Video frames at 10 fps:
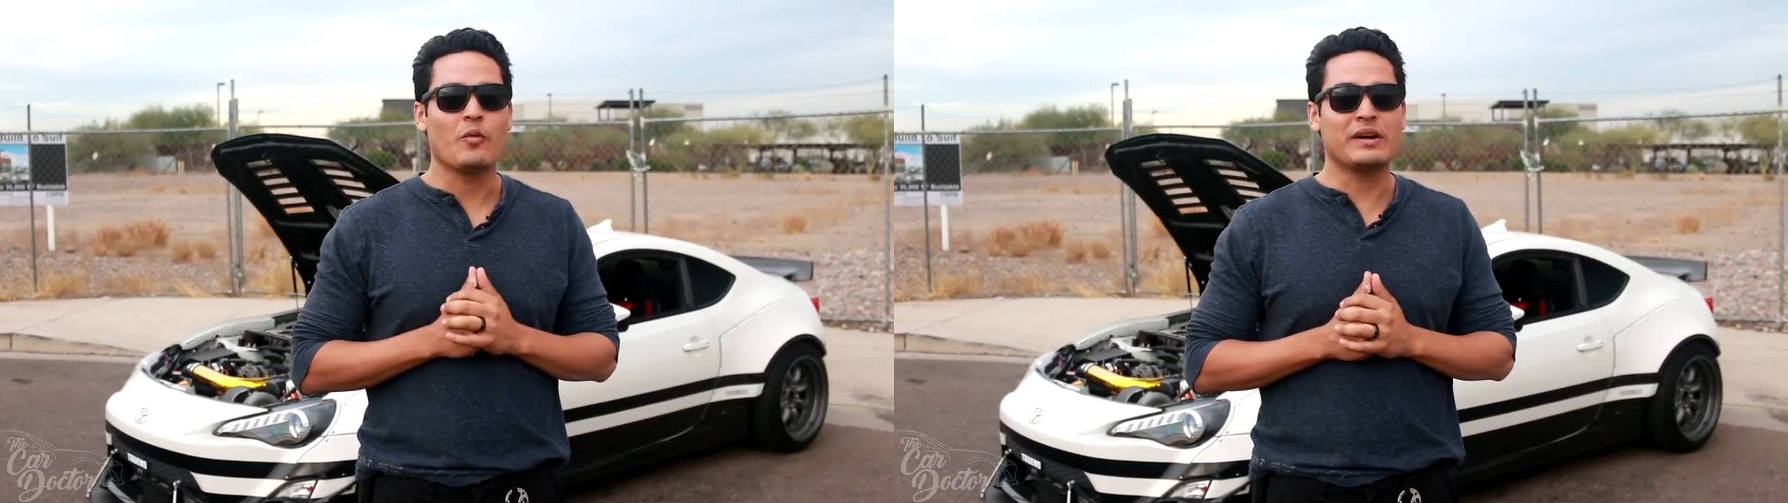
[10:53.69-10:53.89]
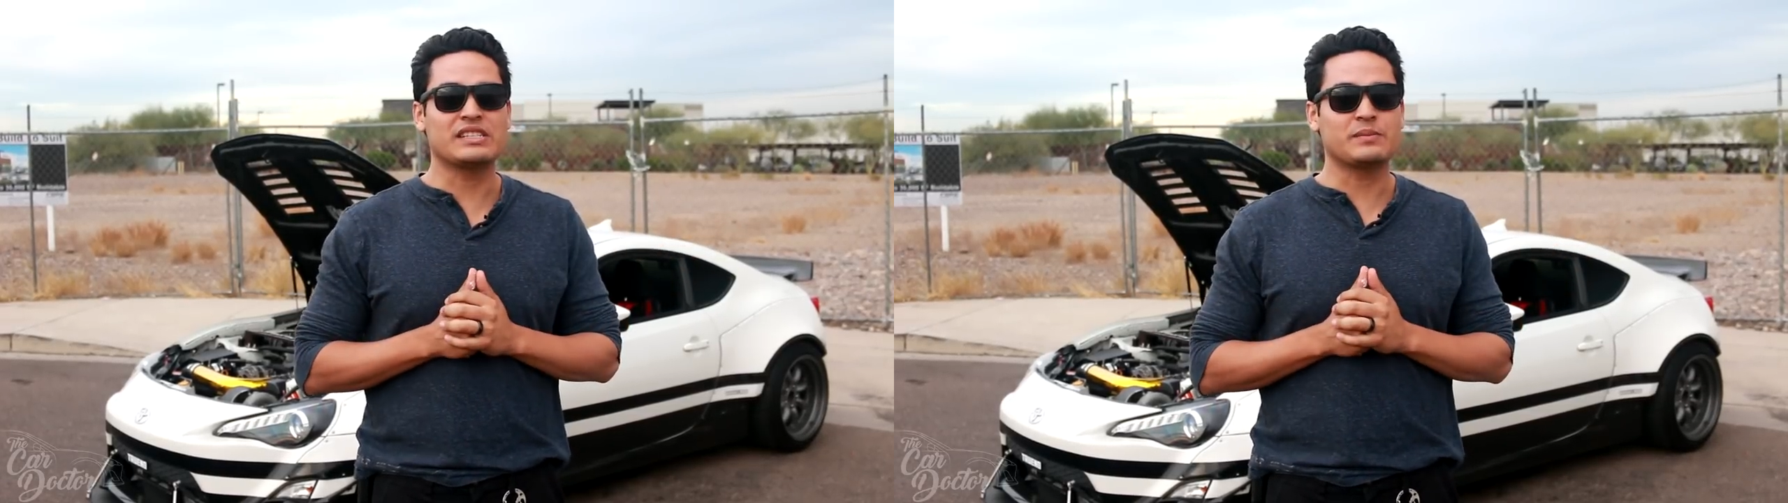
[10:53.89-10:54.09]

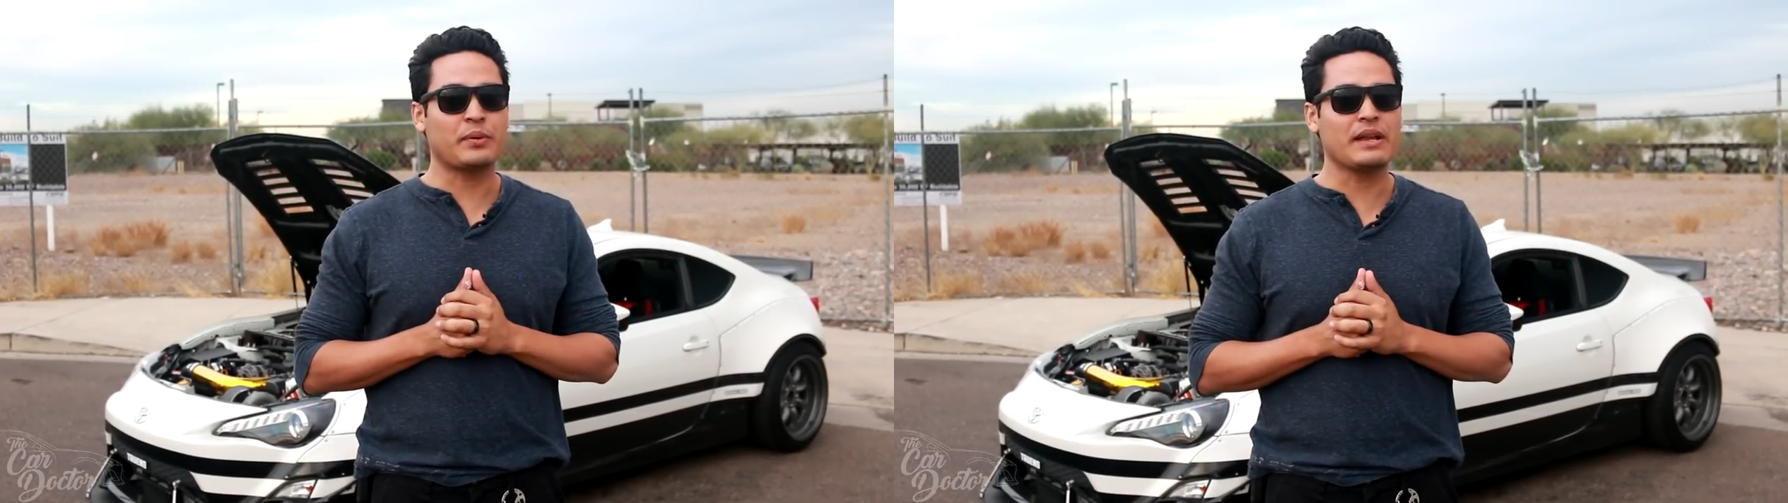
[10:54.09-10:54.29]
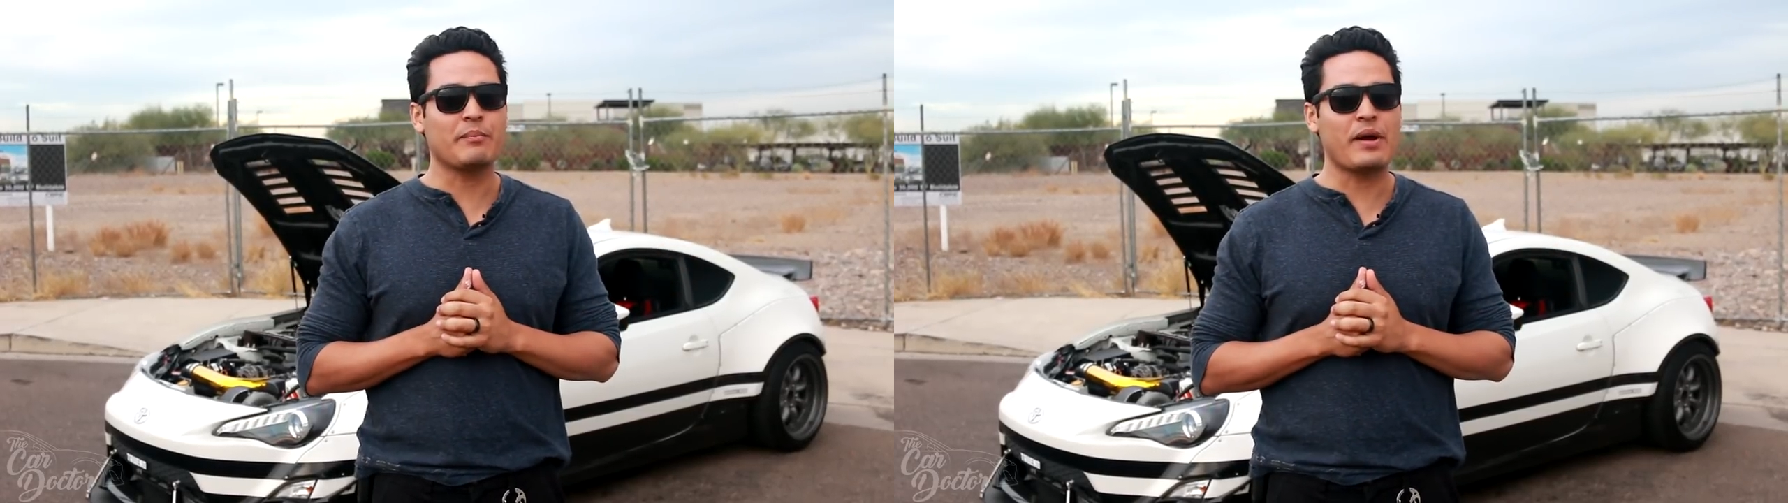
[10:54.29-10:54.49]
which is
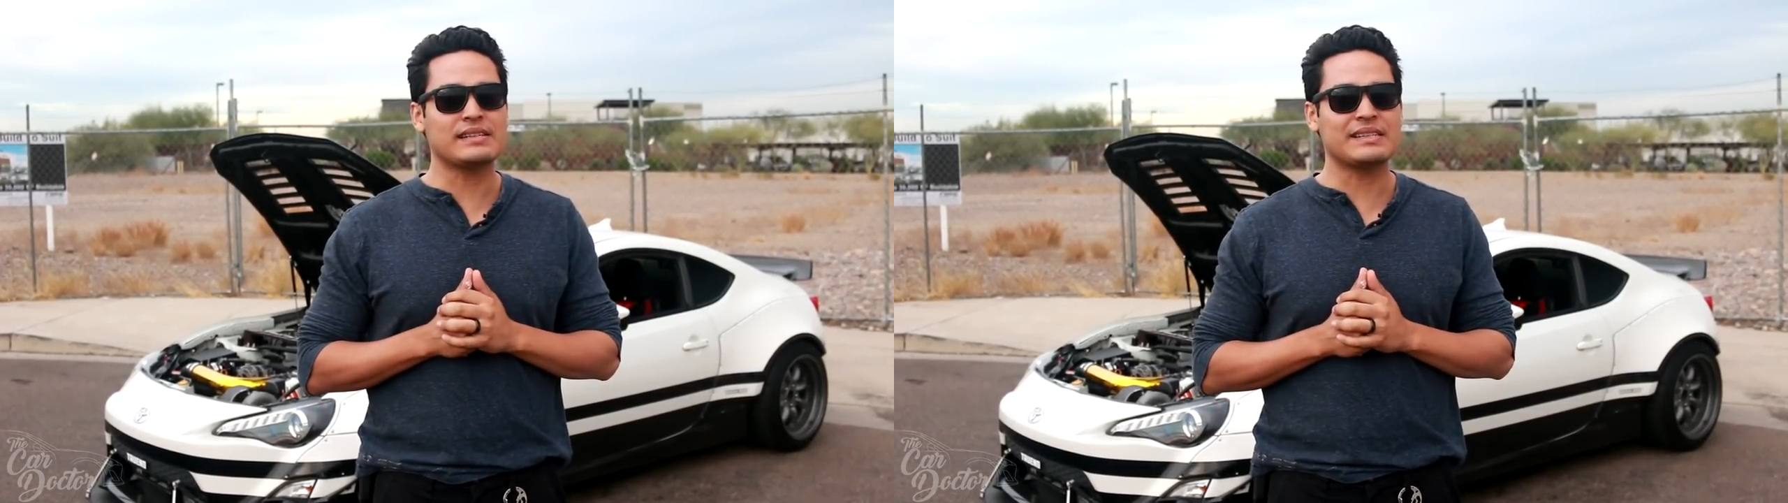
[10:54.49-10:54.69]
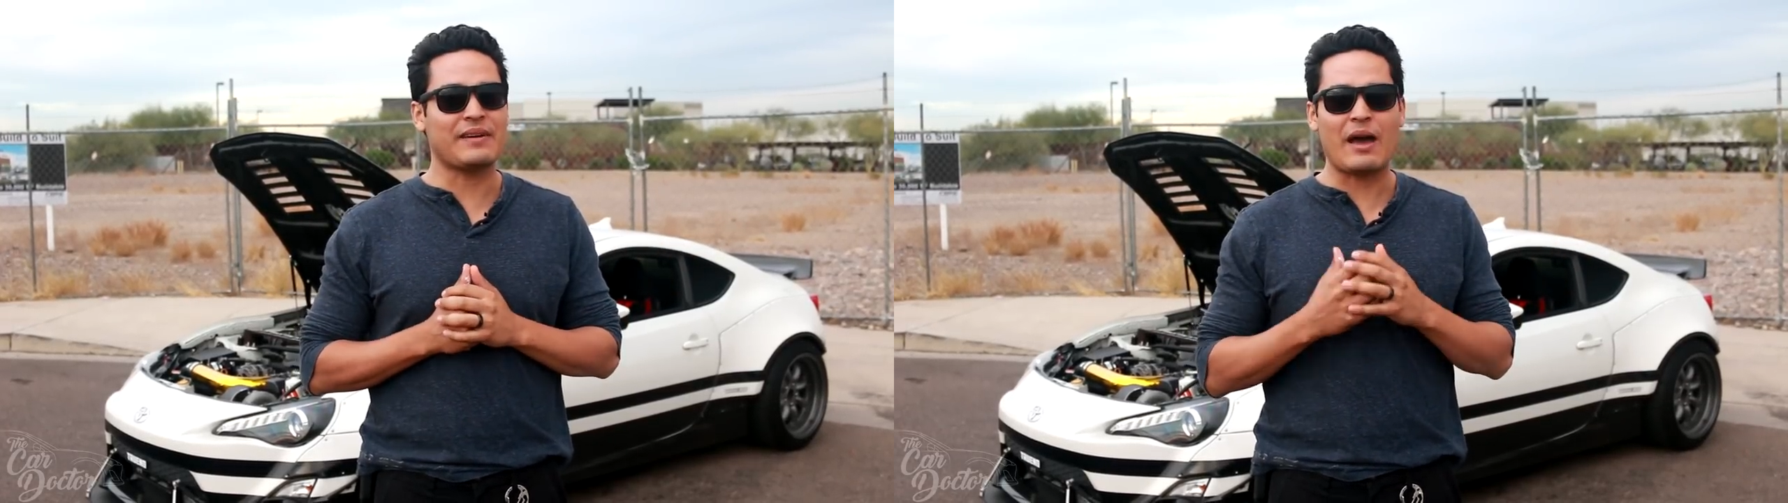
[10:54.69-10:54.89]
pretty impressive.